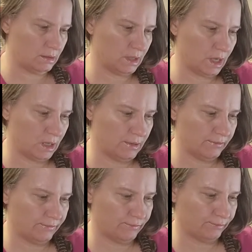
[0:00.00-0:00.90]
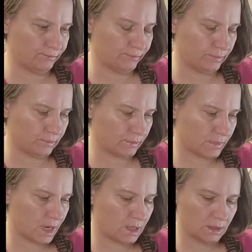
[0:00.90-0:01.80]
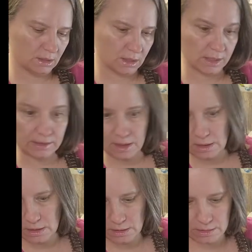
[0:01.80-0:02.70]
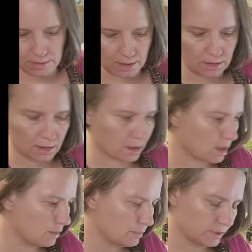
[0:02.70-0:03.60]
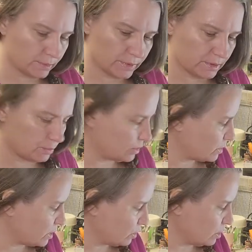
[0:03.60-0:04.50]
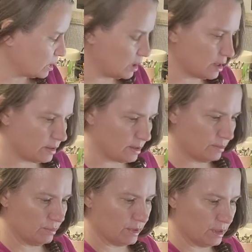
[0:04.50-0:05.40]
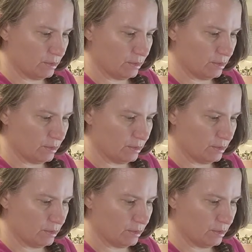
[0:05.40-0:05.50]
kind of ascending, descending cups. Depends which way you're looking at them.